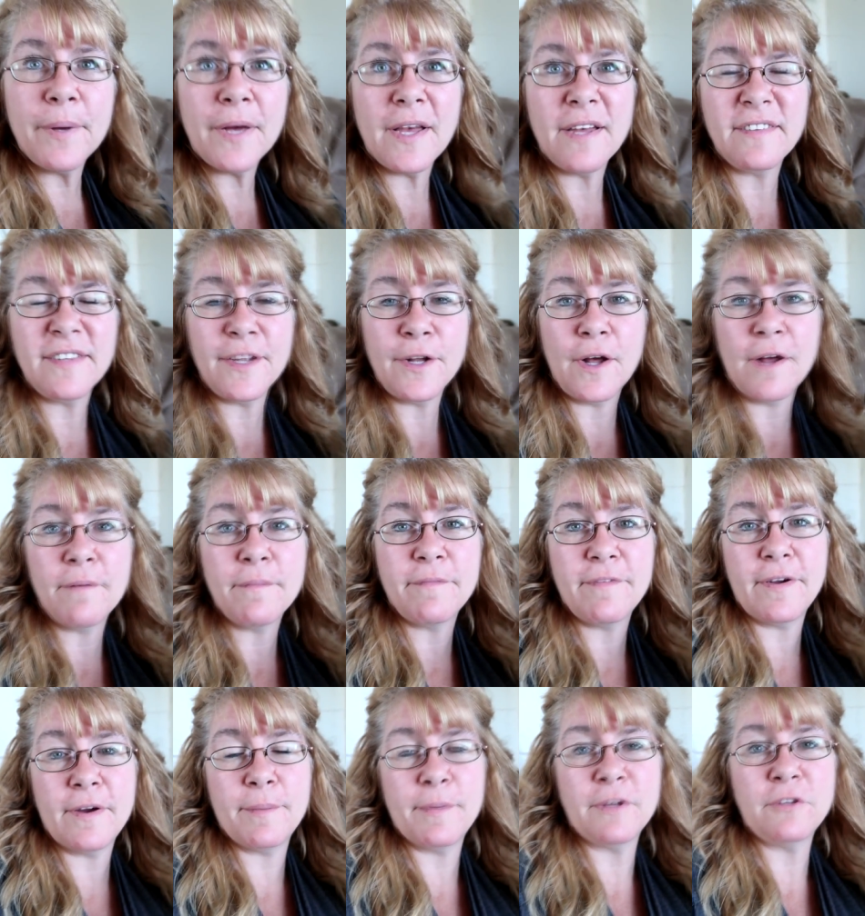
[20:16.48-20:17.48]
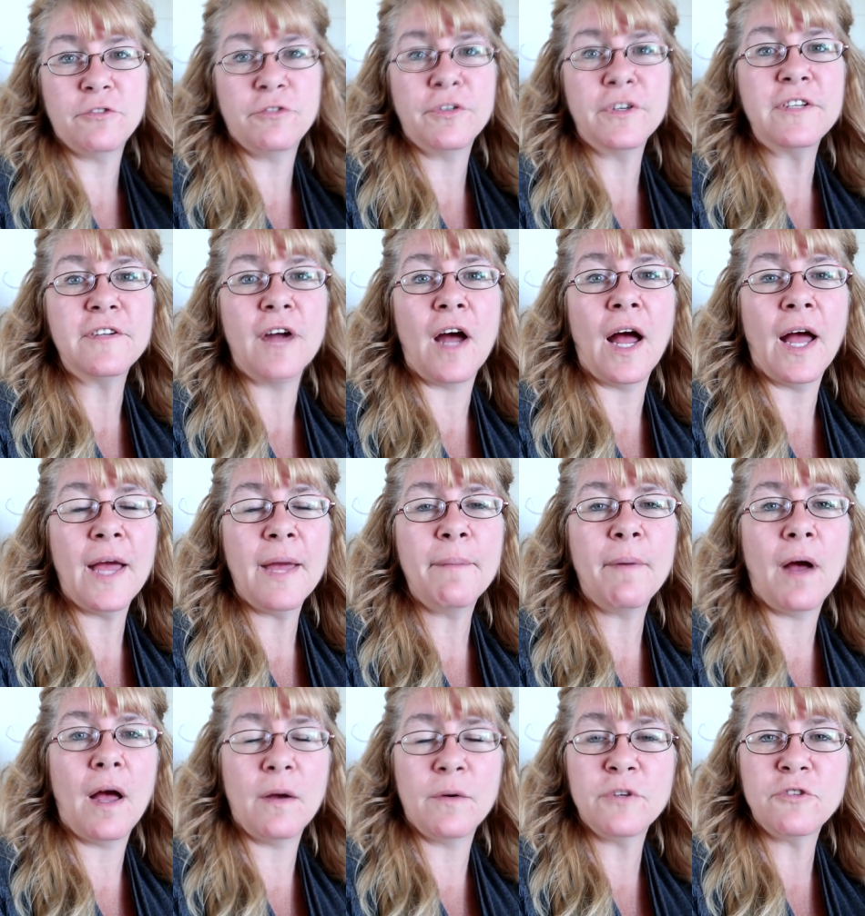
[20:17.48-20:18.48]
Because I don't have very much free time,
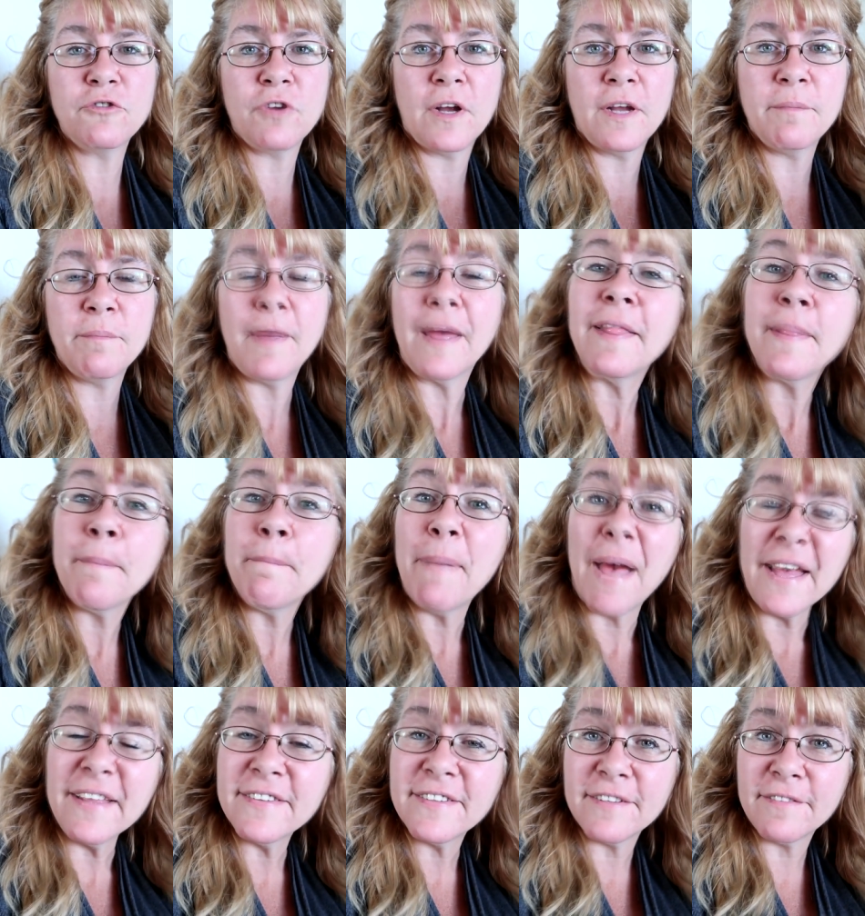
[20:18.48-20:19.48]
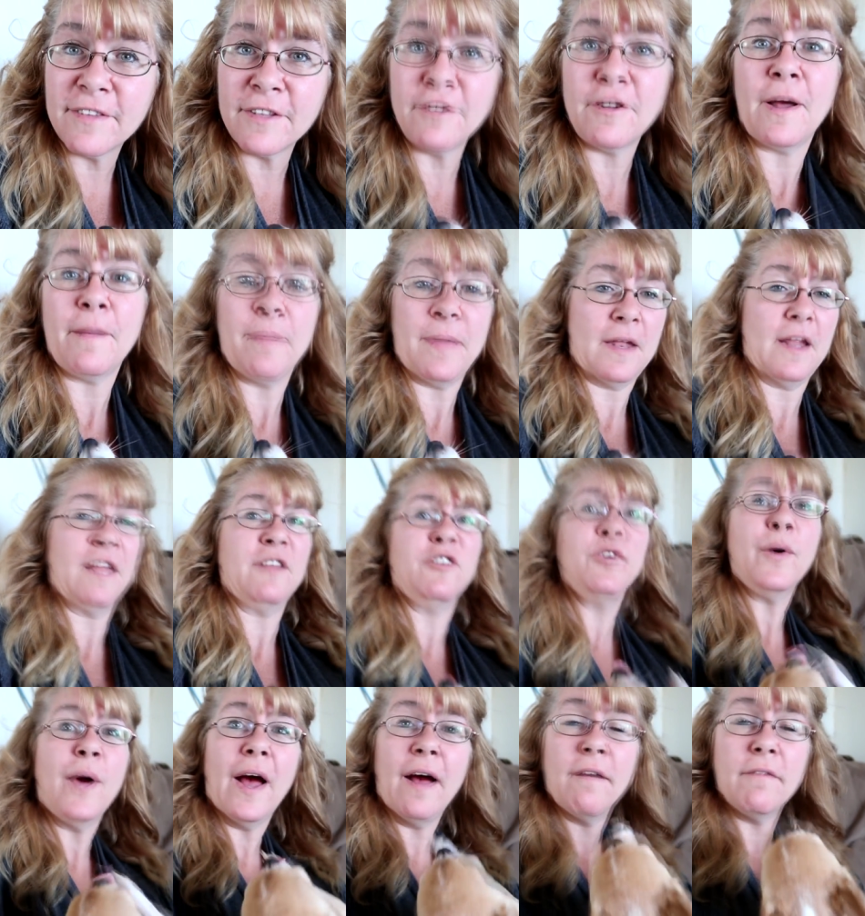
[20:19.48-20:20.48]
I always try and make the best of the time that I
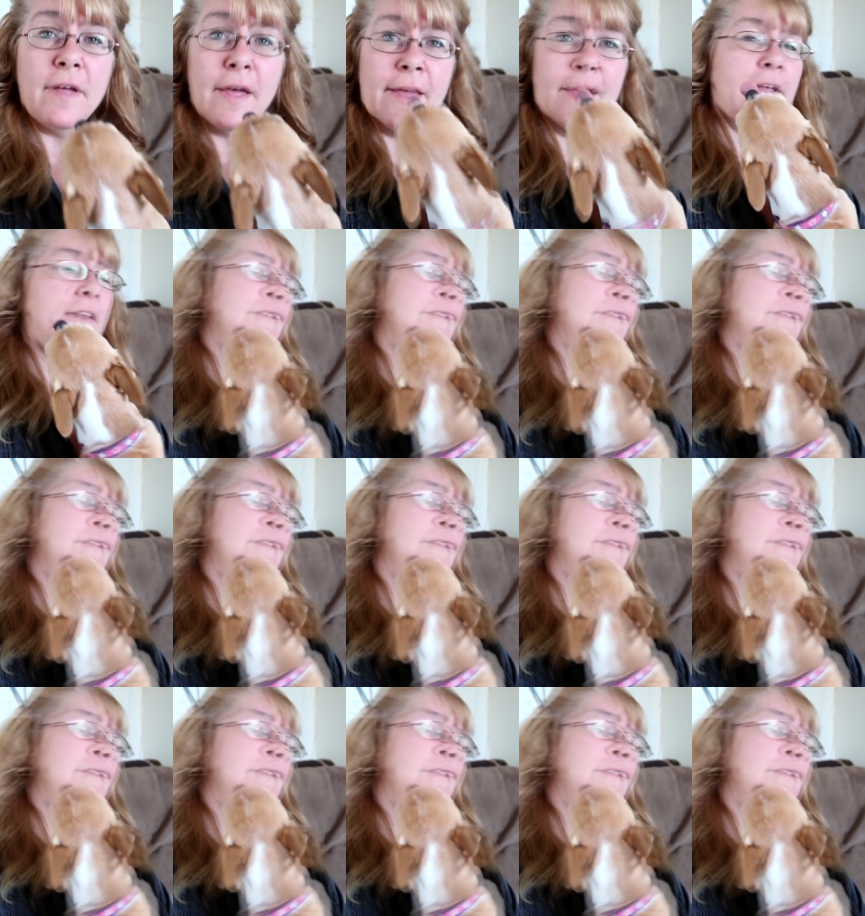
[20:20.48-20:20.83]
do have.